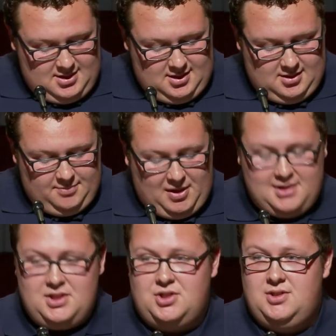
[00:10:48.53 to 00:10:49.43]
uh, the
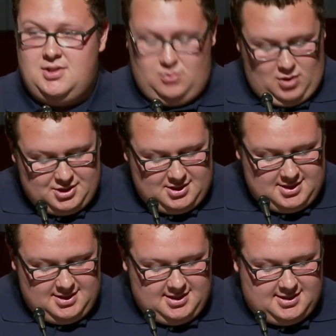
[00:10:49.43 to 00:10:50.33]
politicians in
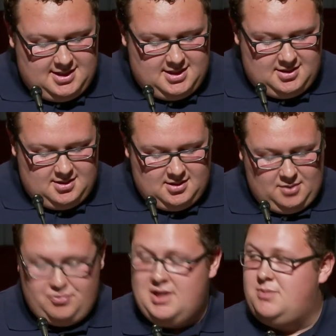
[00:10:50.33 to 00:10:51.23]
Washington, D.C.,
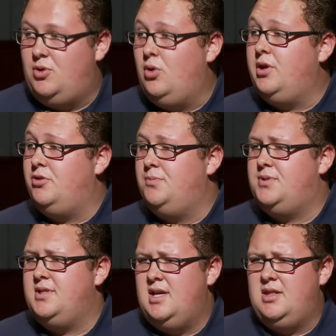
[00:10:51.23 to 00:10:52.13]
the press minority
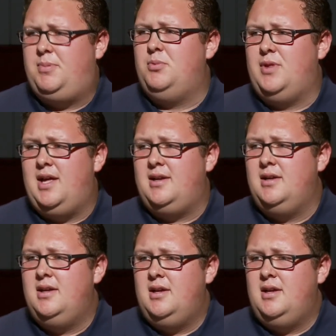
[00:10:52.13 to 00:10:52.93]
groups, the people that